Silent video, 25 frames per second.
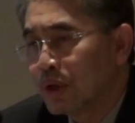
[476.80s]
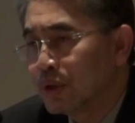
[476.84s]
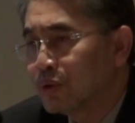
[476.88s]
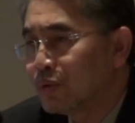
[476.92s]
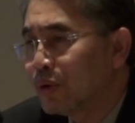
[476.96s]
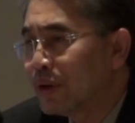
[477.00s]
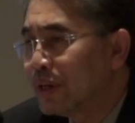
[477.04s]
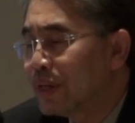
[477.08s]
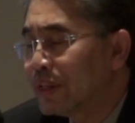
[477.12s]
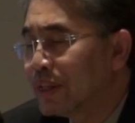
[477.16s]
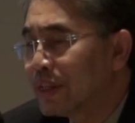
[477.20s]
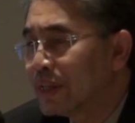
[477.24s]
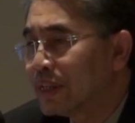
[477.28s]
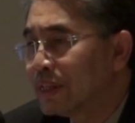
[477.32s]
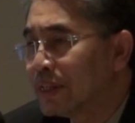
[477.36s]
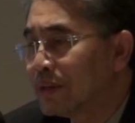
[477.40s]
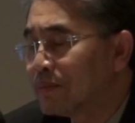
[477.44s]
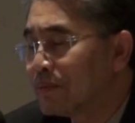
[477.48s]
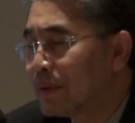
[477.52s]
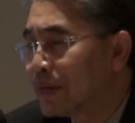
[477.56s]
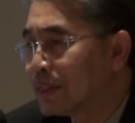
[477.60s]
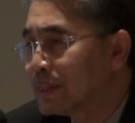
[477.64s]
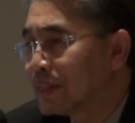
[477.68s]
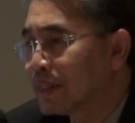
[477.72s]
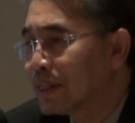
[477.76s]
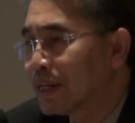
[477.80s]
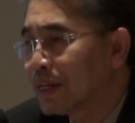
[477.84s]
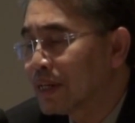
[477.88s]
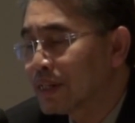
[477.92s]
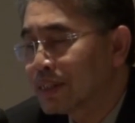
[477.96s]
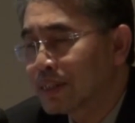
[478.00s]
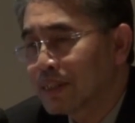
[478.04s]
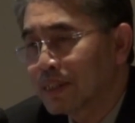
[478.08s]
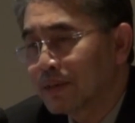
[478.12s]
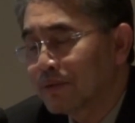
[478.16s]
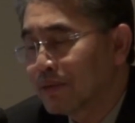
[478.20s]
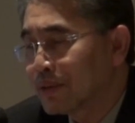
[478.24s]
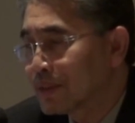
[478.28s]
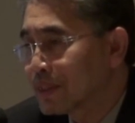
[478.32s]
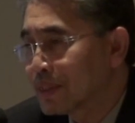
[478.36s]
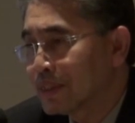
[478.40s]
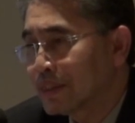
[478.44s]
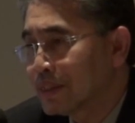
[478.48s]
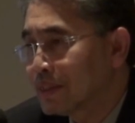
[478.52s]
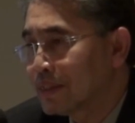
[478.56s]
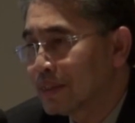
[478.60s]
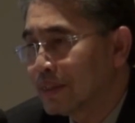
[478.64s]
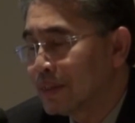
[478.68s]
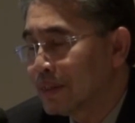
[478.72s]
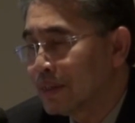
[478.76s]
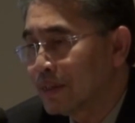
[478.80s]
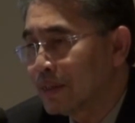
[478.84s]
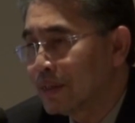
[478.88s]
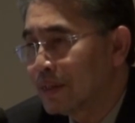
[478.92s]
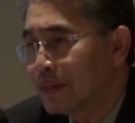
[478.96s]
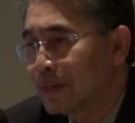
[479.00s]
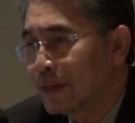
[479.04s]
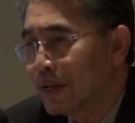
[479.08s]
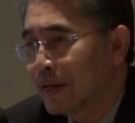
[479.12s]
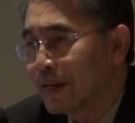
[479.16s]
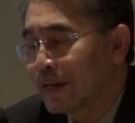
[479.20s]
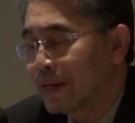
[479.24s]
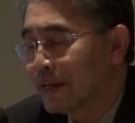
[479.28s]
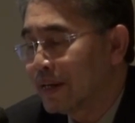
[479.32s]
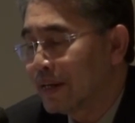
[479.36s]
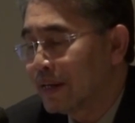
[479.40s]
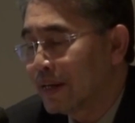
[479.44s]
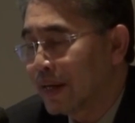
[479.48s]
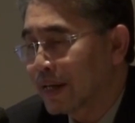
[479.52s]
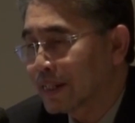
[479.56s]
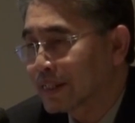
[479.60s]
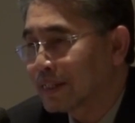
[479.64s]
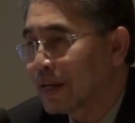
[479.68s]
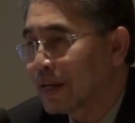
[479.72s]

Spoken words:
the 2013 budget last year was an